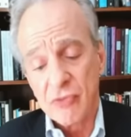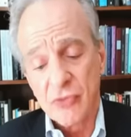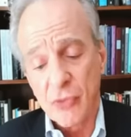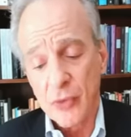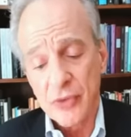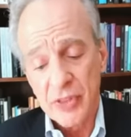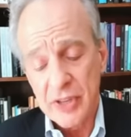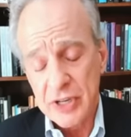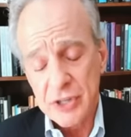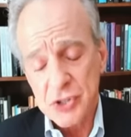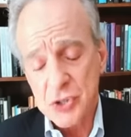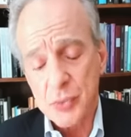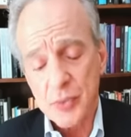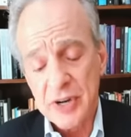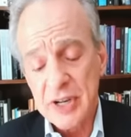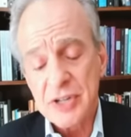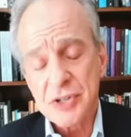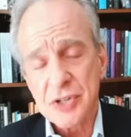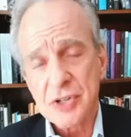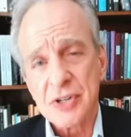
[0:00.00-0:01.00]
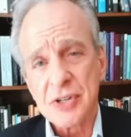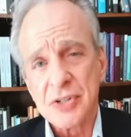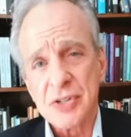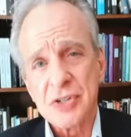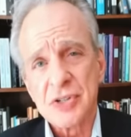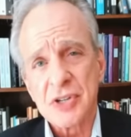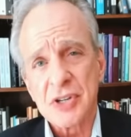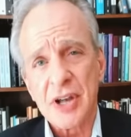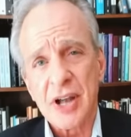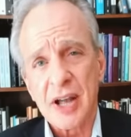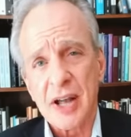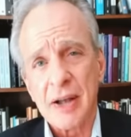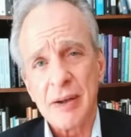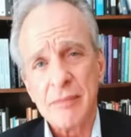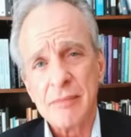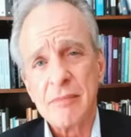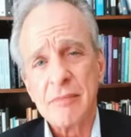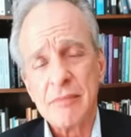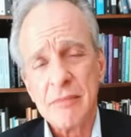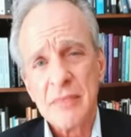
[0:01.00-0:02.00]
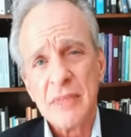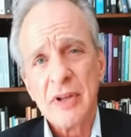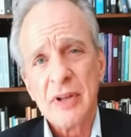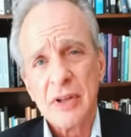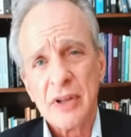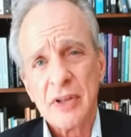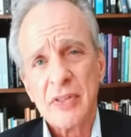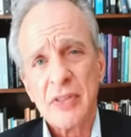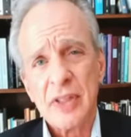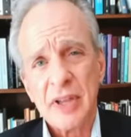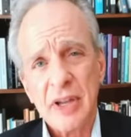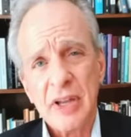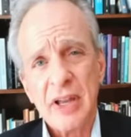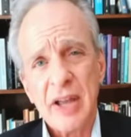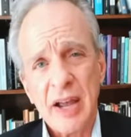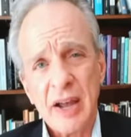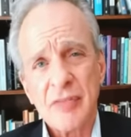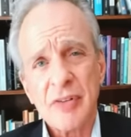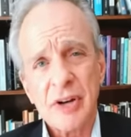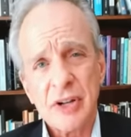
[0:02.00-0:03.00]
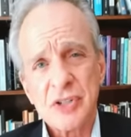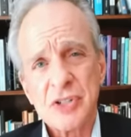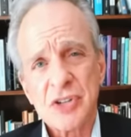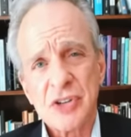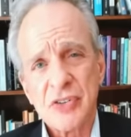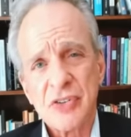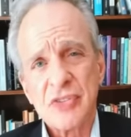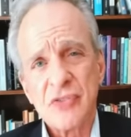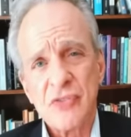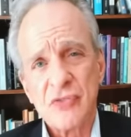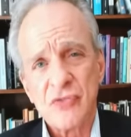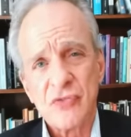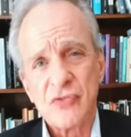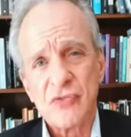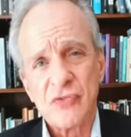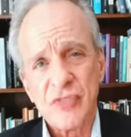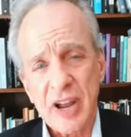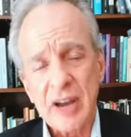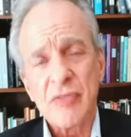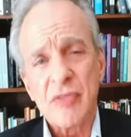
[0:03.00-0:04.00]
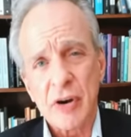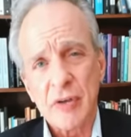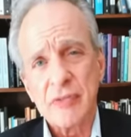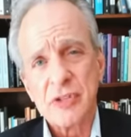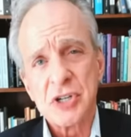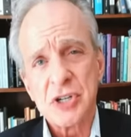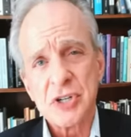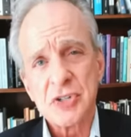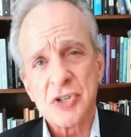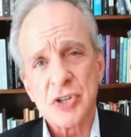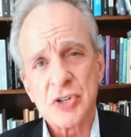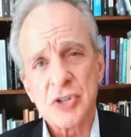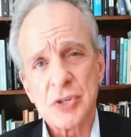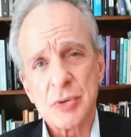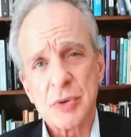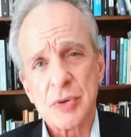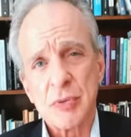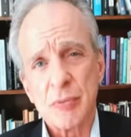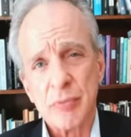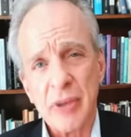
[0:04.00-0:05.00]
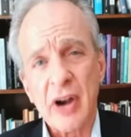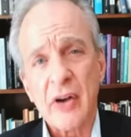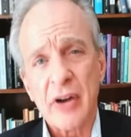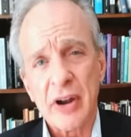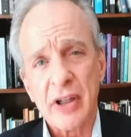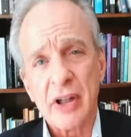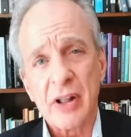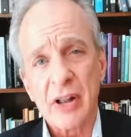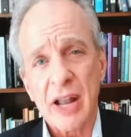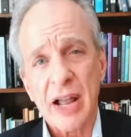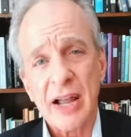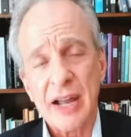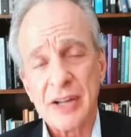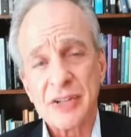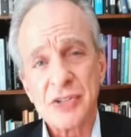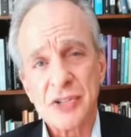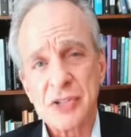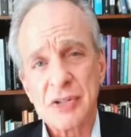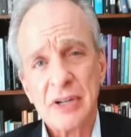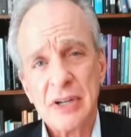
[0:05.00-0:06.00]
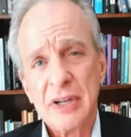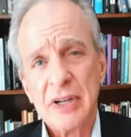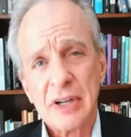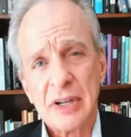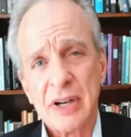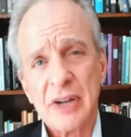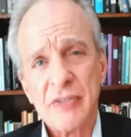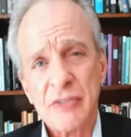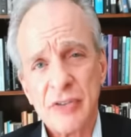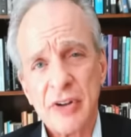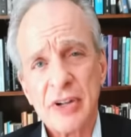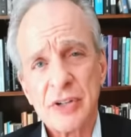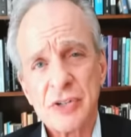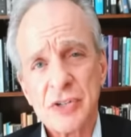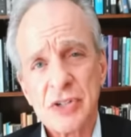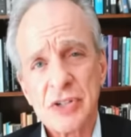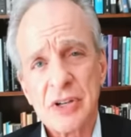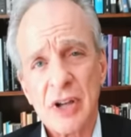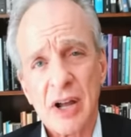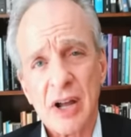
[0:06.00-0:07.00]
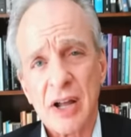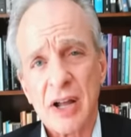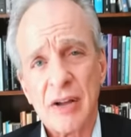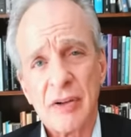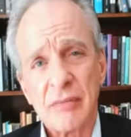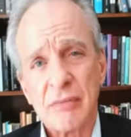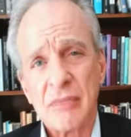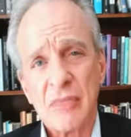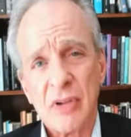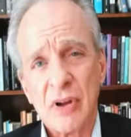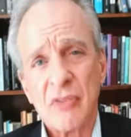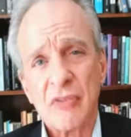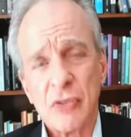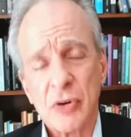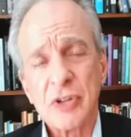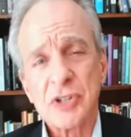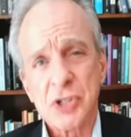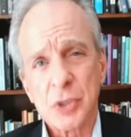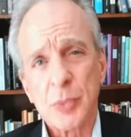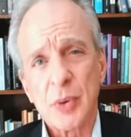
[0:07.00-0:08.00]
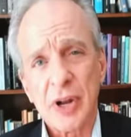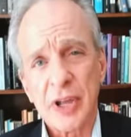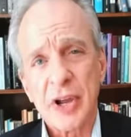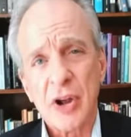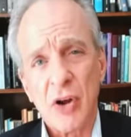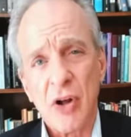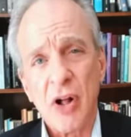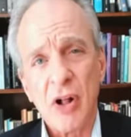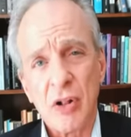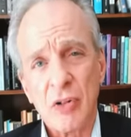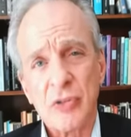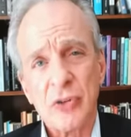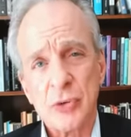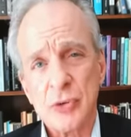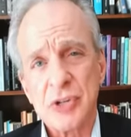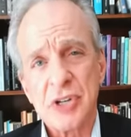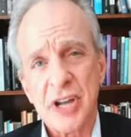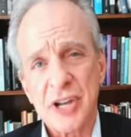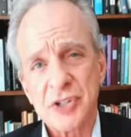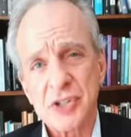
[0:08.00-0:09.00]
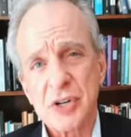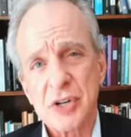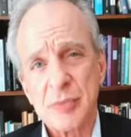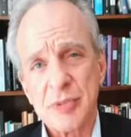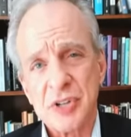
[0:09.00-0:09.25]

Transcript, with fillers: For these reasons, um, the evidence in favor of Jesus' burial has convinced uh, virtually all New Testament